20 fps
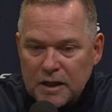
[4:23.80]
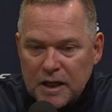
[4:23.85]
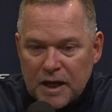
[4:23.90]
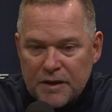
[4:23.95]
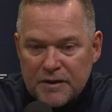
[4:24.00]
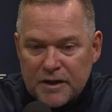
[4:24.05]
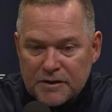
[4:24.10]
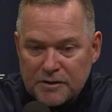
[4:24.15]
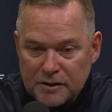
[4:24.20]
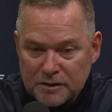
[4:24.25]

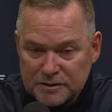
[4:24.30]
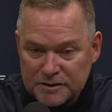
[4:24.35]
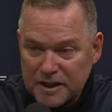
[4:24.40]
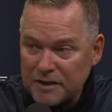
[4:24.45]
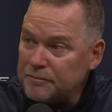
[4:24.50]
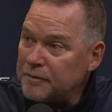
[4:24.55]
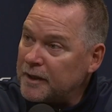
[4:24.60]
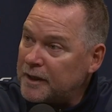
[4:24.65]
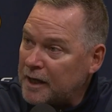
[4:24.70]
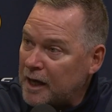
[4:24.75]
And that does
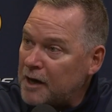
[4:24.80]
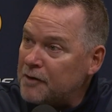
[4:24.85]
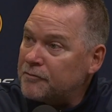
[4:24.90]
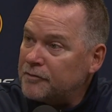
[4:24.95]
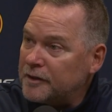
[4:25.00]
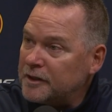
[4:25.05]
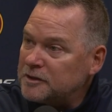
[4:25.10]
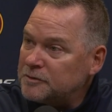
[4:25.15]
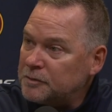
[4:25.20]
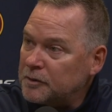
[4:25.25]
give me
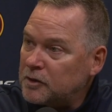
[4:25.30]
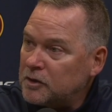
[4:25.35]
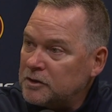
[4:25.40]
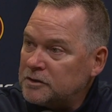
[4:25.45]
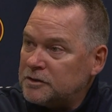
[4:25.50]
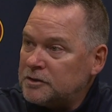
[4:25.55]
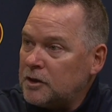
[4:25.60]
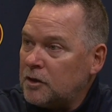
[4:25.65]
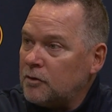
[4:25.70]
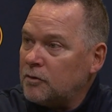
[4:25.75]
confidence
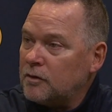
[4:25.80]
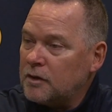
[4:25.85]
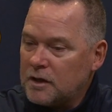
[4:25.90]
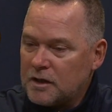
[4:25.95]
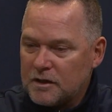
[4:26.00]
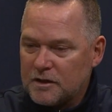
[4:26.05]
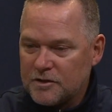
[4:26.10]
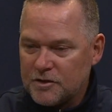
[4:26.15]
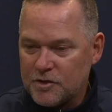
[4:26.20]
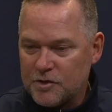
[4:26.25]
because,
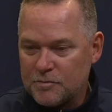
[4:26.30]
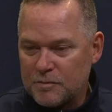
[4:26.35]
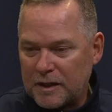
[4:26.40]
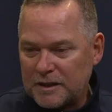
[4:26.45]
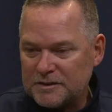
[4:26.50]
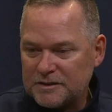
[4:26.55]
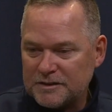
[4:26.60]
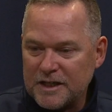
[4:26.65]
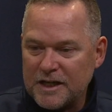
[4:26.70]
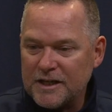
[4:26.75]
you
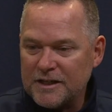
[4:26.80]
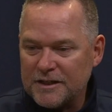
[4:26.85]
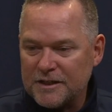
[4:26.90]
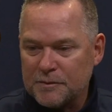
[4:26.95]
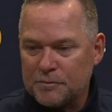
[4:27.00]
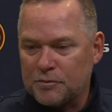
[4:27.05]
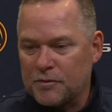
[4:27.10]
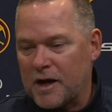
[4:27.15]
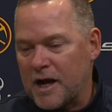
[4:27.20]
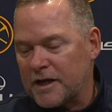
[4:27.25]
might see it in
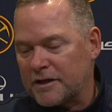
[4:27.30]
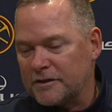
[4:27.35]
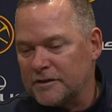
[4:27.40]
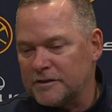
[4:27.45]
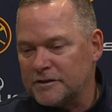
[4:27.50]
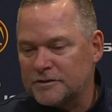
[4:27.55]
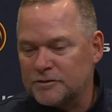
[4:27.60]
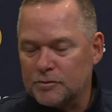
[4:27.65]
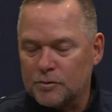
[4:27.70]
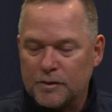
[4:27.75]
a
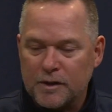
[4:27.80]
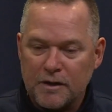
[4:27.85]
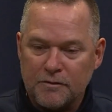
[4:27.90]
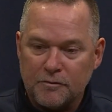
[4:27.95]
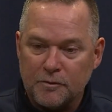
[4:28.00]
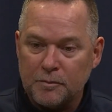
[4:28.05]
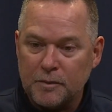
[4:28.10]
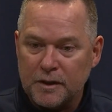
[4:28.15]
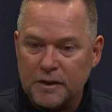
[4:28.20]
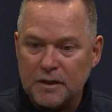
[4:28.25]
practice or
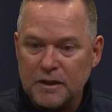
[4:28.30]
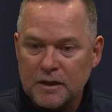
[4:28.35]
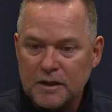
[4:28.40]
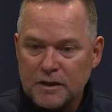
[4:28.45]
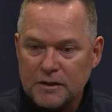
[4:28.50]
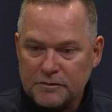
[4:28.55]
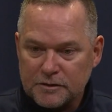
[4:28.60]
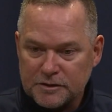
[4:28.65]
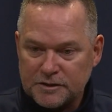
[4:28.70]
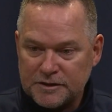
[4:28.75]
whatever, but
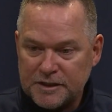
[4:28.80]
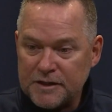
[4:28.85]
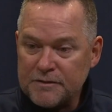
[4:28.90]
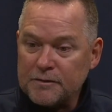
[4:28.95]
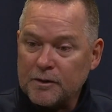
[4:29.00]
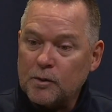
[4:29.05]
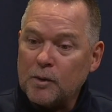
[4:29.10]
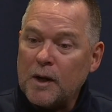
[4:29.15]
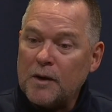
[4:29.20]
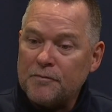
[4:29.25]
to see
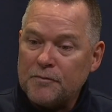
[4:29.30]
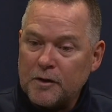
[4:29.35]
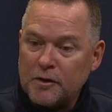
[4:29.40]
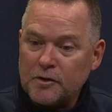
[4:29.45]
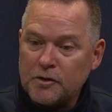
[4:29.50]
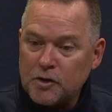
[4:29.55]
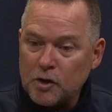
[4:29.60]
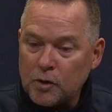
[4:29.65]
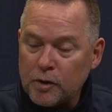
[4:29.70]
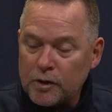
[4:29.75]
them go out there
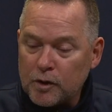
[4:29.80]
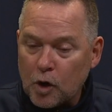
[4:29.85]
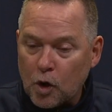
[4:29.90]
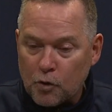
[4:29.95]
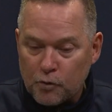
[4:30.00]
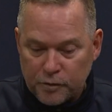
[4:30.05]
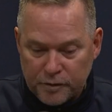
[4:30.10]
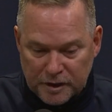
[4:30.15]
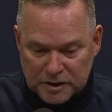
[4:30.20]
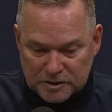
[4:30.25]
and do it
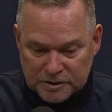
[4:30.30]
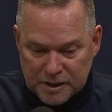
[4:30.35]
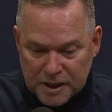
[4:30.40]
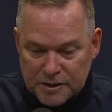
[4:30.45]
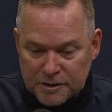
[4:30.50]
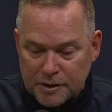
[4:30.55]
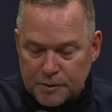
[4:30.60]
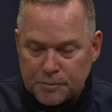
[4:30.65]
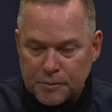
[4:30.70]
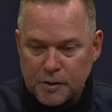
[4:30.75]
over an
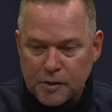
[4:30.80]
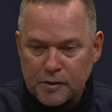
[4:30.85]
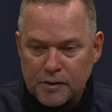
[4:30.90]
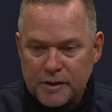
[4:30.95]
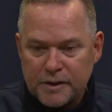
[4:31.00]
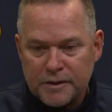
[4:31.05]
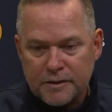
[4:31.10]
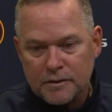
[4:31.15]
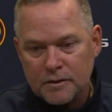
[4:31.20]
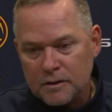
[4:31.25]
extended
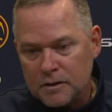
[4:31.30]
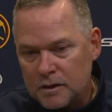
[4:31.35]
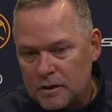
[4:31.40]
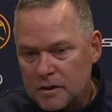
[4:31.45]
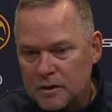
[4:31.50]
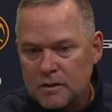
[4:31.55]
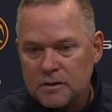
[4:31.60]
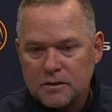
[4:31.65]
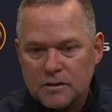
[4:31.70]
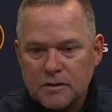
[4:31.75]
period,
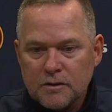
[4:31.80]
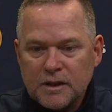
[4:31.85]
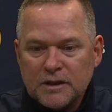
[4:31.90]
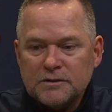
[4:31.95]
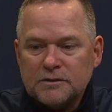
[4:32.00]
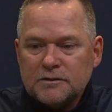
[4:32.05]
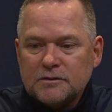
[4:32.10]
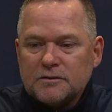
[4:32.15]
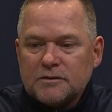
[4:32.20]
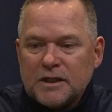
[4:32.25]

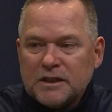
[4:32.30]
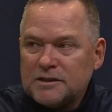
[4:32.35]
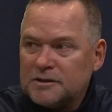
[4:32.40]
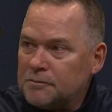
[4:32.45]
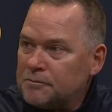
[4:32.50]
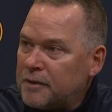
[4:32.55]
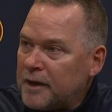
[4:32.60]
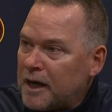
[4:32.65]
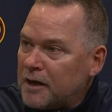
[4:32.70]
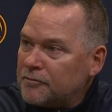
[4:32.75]
that's
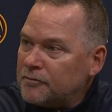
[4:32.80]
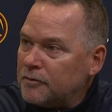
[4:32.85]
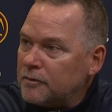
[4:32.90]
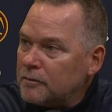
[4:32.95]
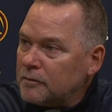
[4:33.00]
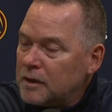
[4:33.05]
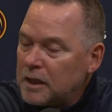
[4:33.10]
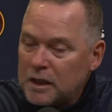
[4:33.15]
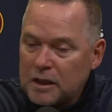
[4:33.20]
impactful.